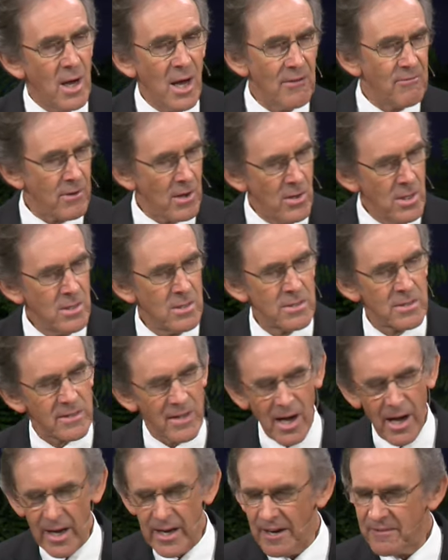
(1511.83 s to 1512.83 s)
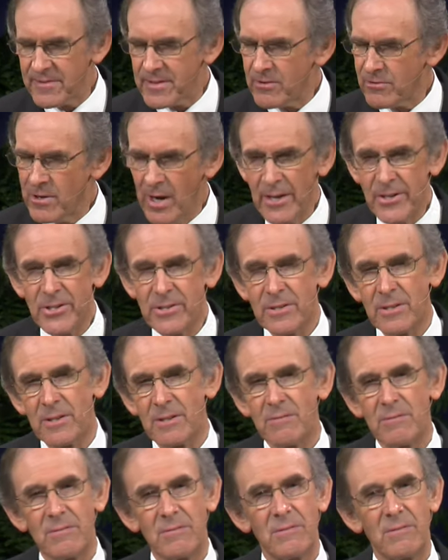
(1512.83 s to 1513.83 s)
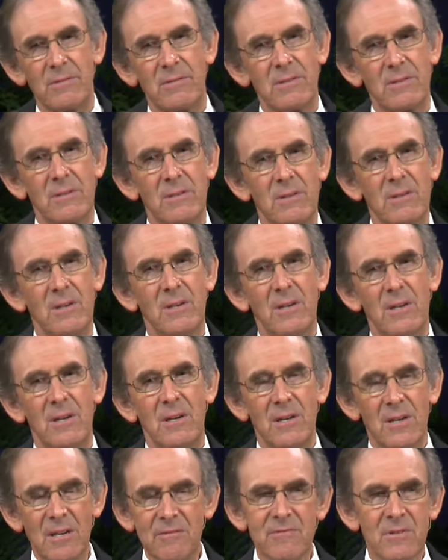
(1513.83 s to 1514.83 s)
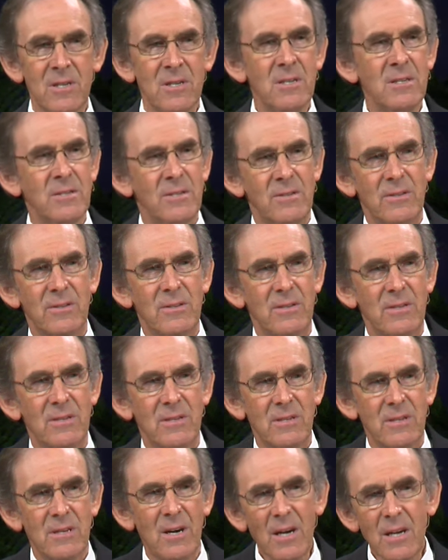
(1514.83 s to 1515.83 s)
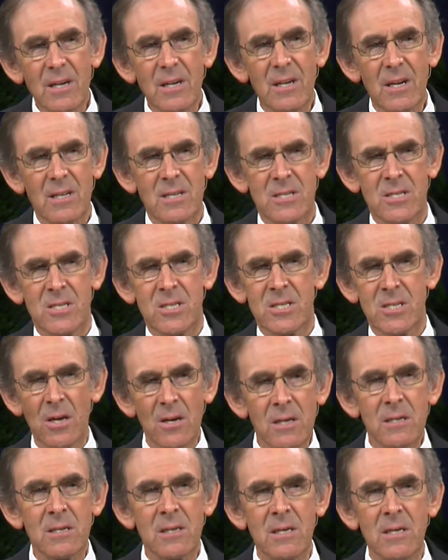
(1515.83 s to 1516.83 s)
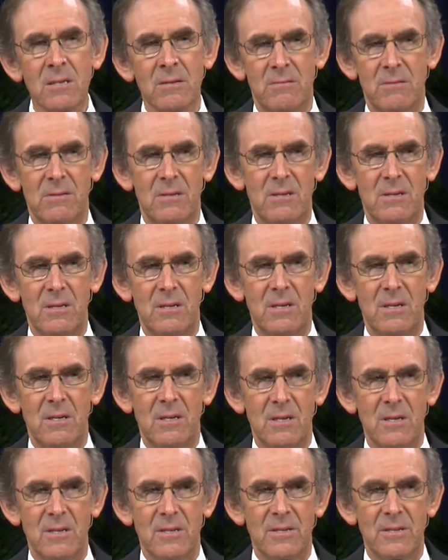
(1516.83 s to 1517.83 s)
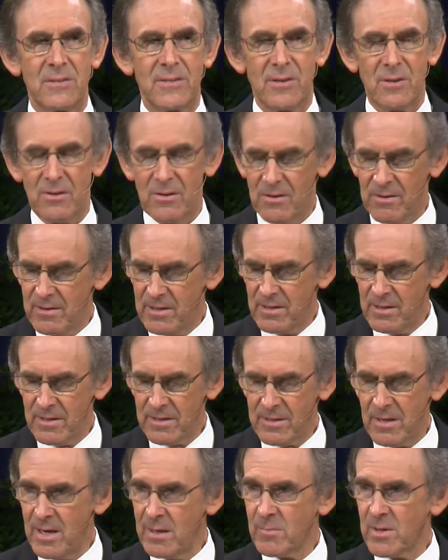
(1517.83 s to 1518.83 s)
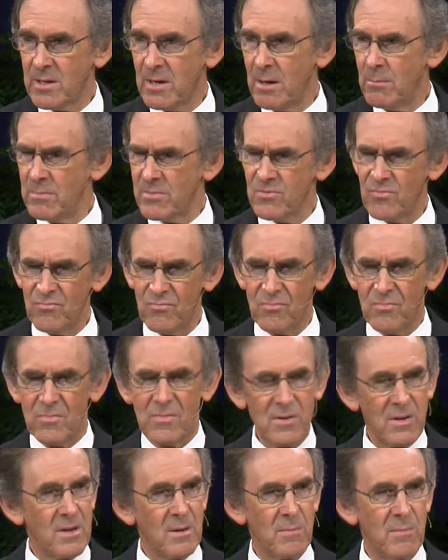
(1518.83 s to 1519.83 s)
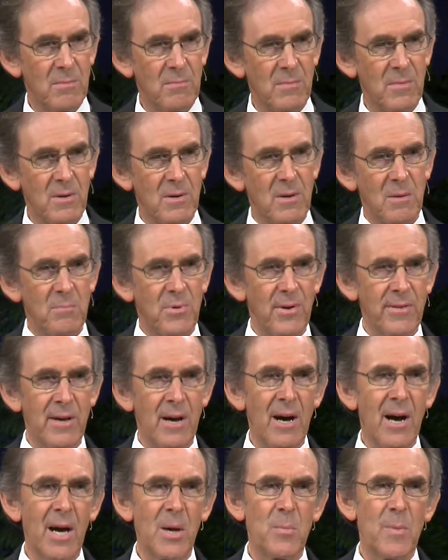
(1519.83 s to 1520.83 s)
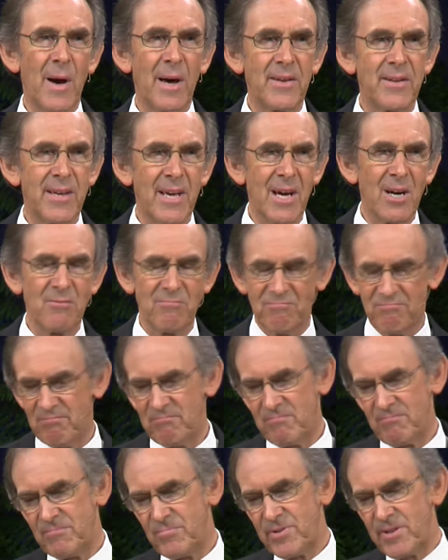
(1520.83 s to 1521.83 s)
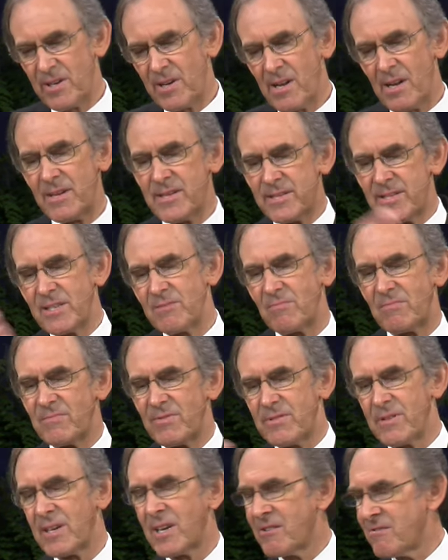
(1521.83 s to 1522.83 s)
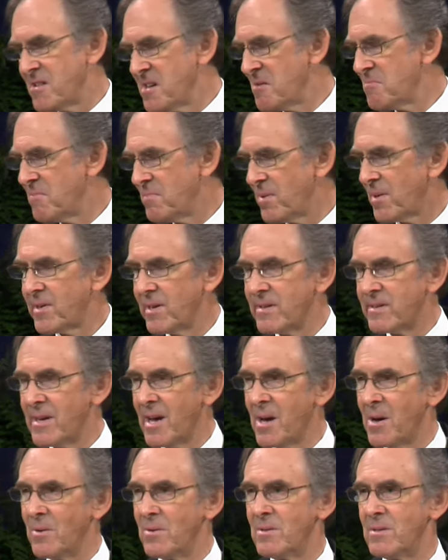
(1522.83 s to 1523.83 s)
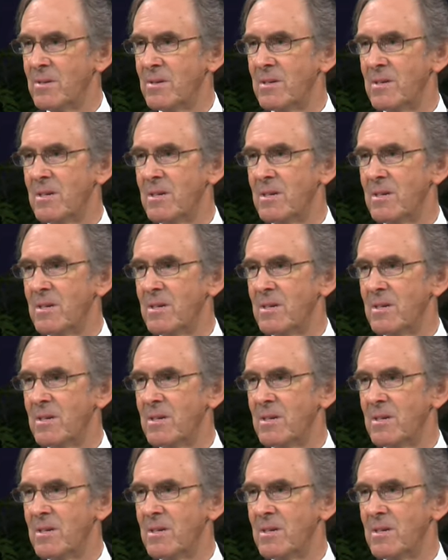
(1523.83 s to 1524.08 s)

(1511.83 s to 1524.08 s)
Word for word: I've learned. I have to ration it. I've learned. I can get sucked in. So when that time comes, put the iPad down, put the elastic thing around, put it down.